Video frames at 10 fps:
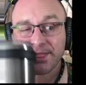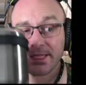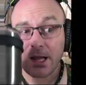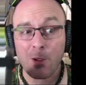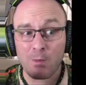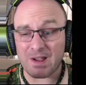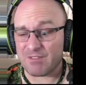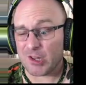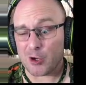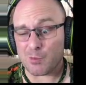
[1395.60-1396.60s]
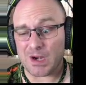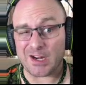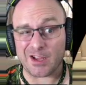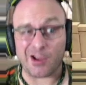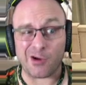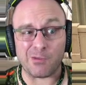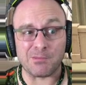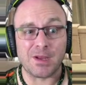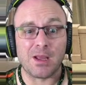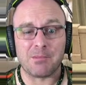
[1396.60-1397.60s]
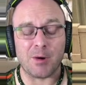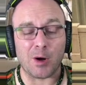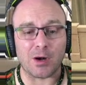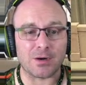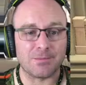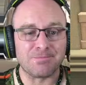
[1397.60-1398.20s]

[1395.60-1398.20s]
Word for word: we have a long way to go. Bark.